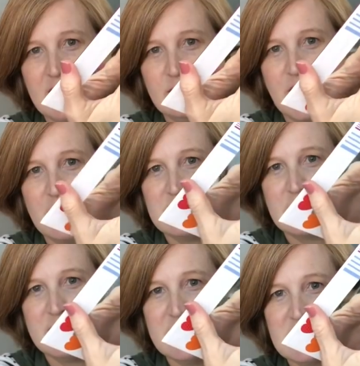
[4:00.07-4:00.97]
I don't know.
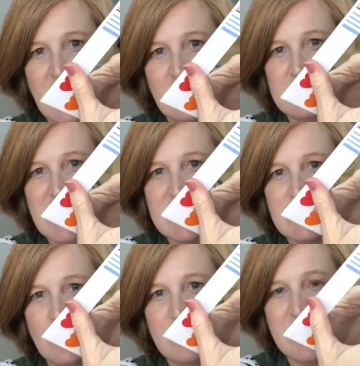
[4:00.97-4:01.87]
Some of these colors I
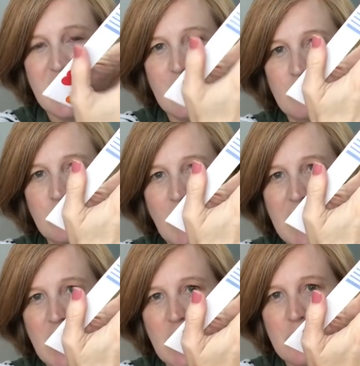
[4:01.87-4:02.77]
don't think I would
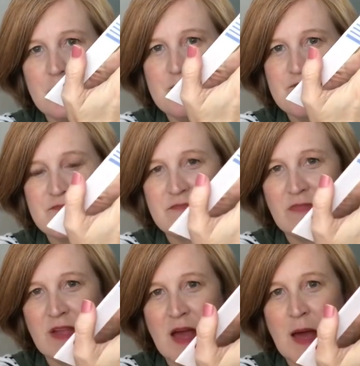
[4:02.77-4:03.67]
wear,
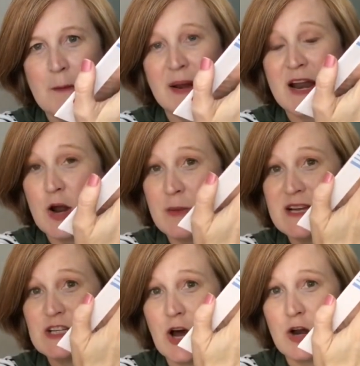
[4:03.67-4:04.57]
but I know my
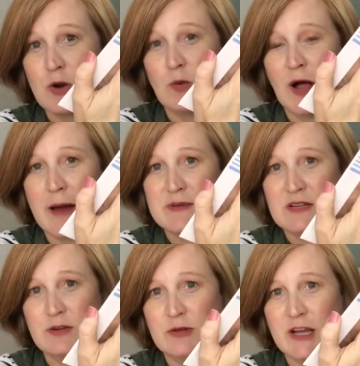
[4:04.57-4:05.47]
daughter will
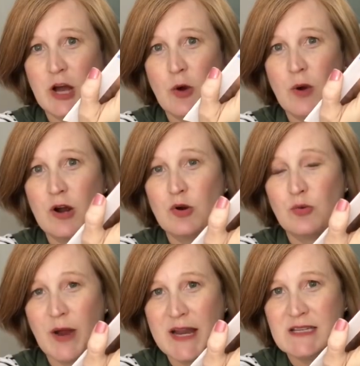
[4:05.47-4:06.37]
absolutely go
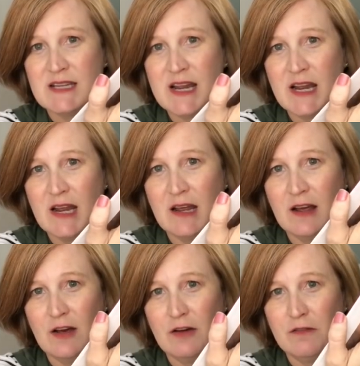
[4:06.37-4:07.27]
crazy
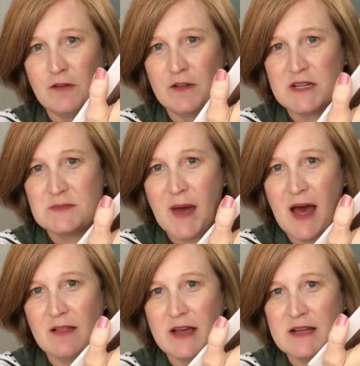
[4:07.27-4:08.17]
for this
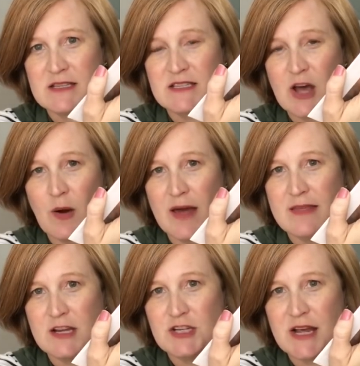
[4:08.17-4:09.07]
palette. So I
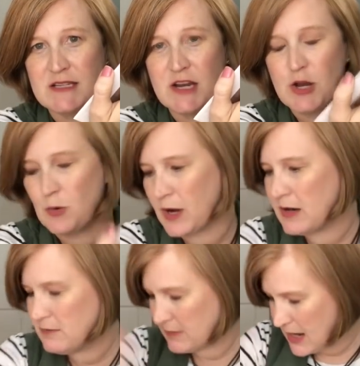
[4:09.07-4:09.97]
think she has a new
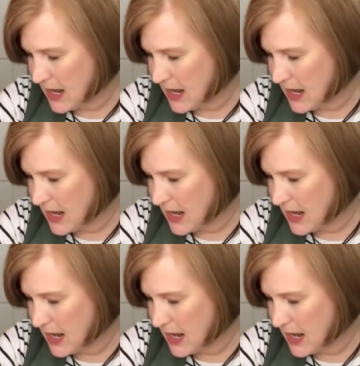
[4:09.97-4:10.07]
one.